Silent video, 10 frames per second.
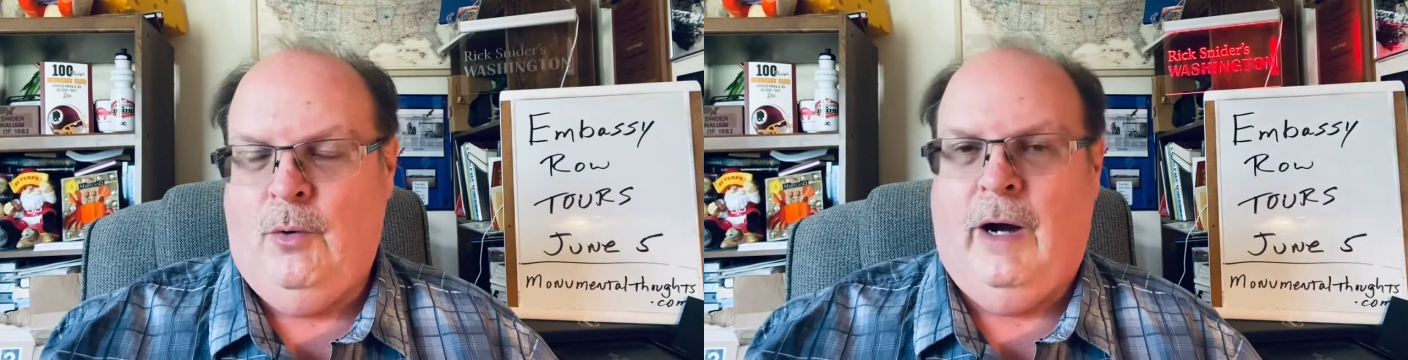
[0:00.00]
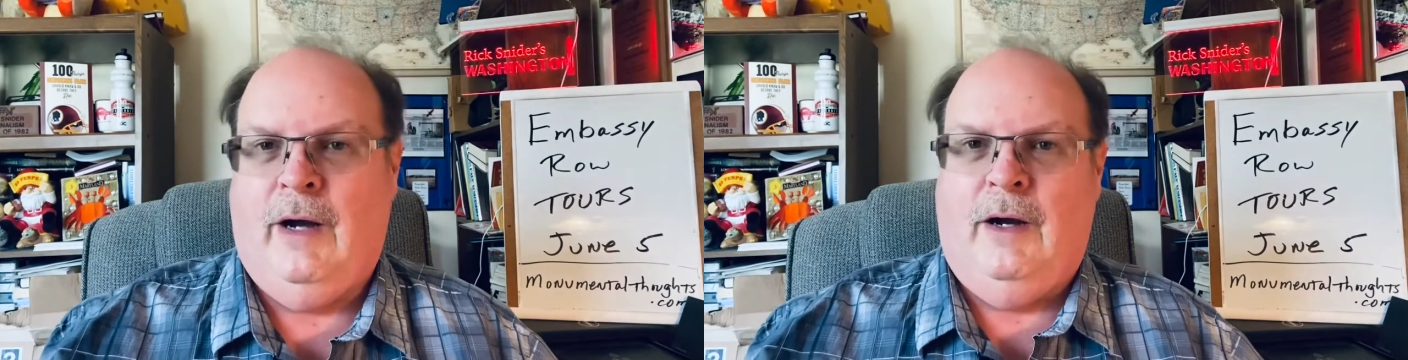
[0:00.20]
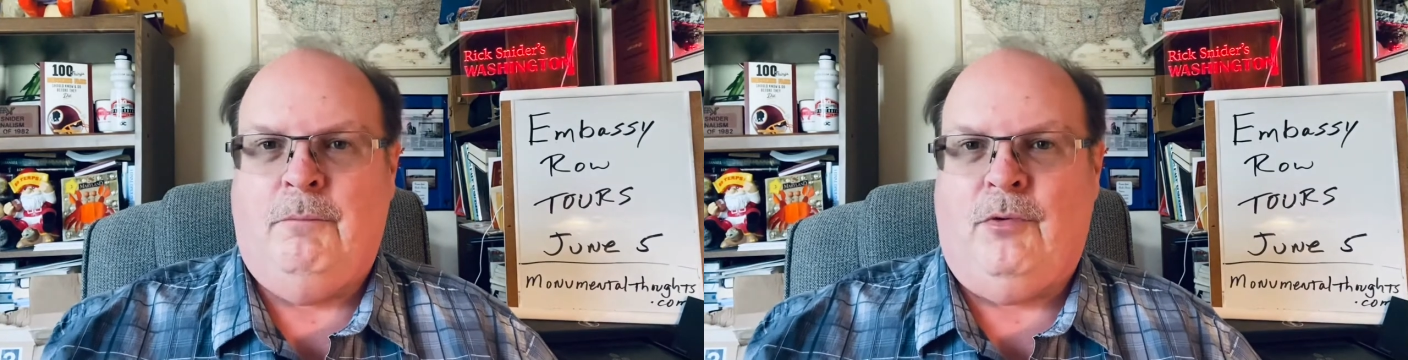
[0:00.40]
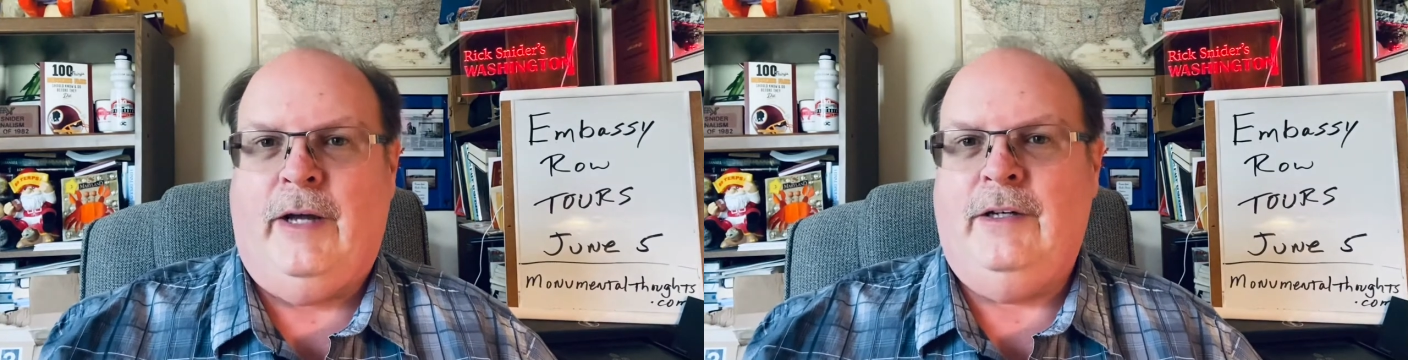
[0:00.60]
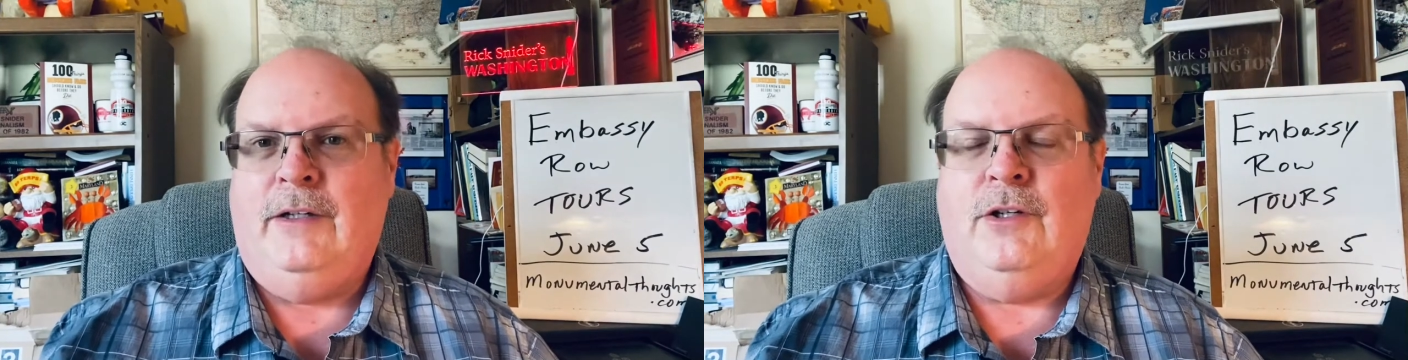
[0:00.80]
I, am
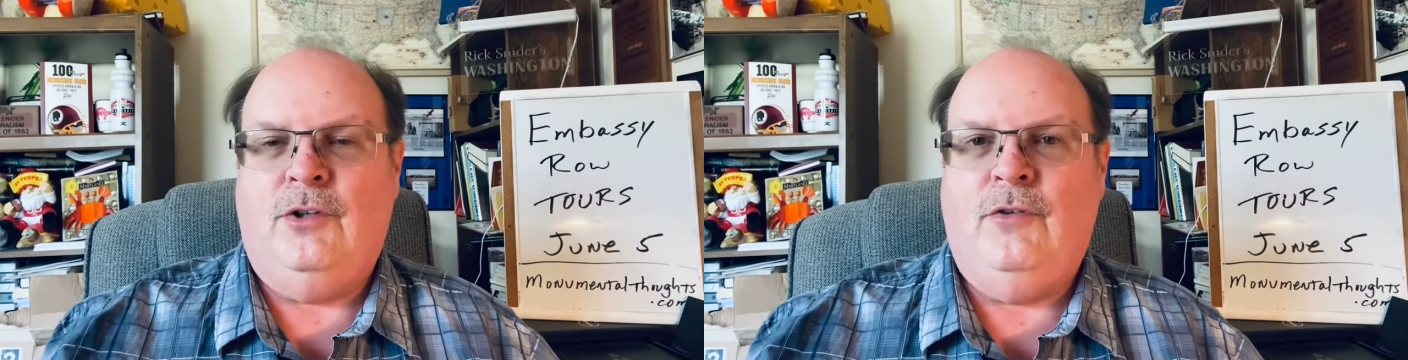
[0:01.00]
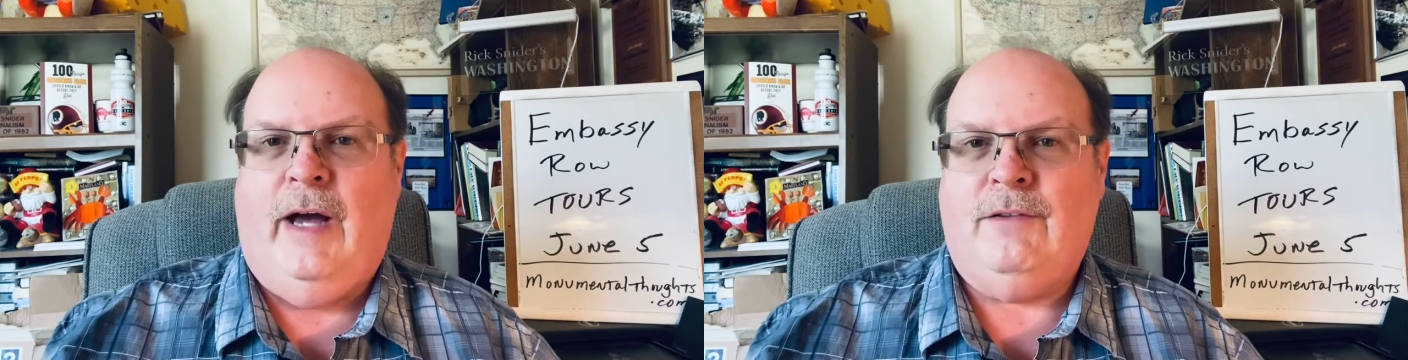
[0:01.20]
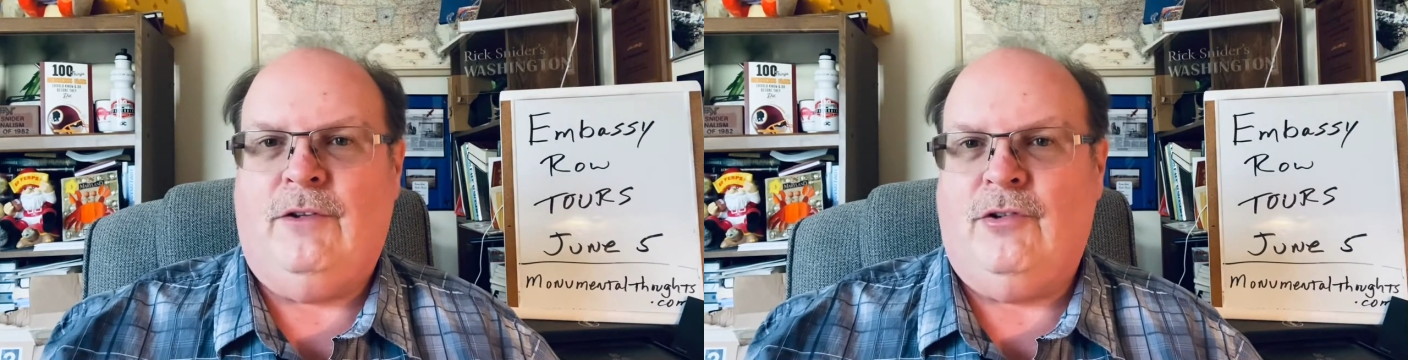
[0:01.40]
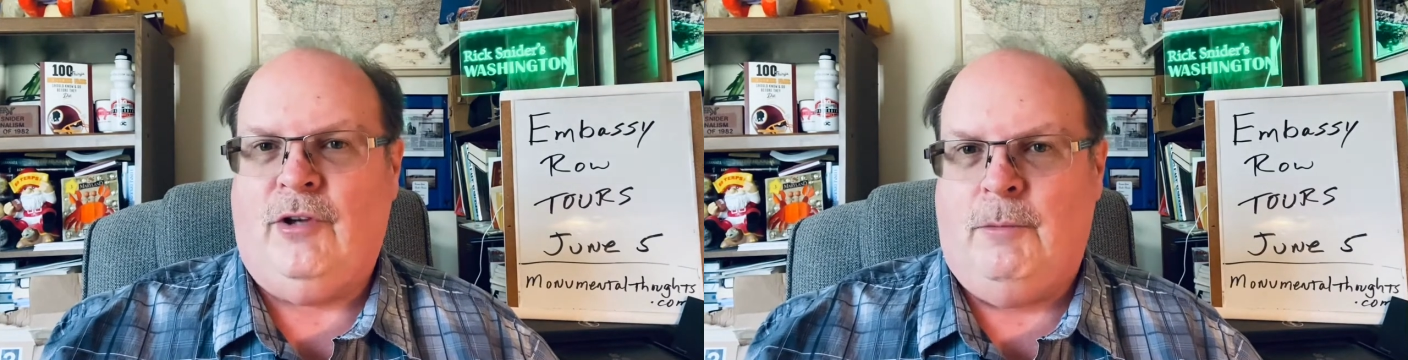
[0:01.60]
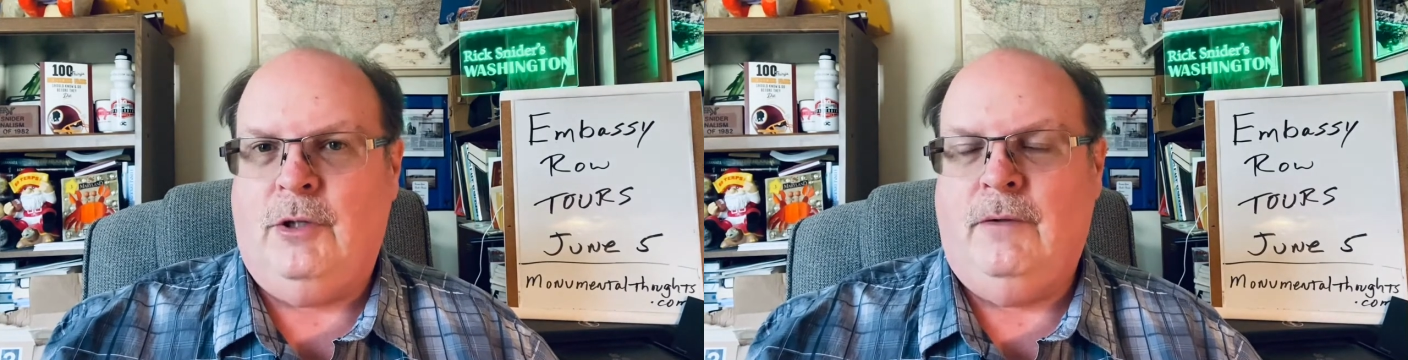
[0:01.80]
planning to do that this
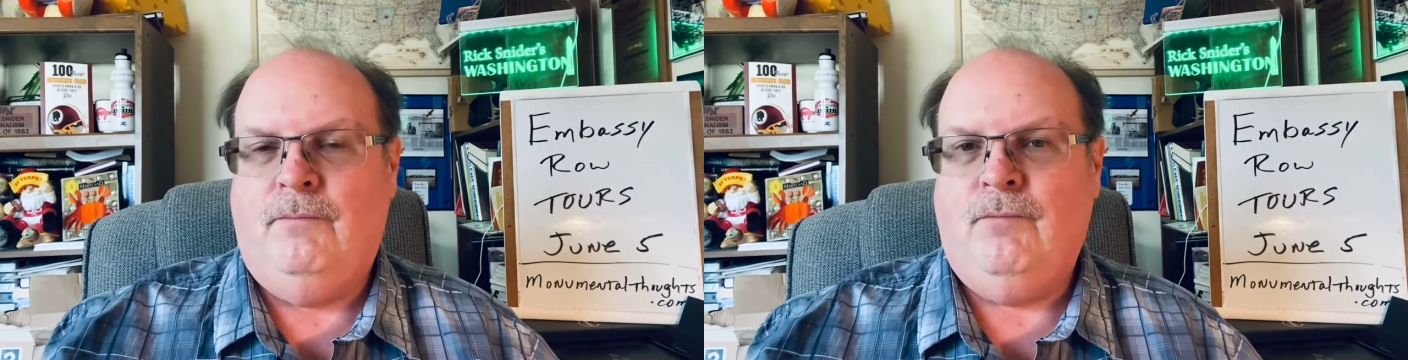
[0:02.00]
summer,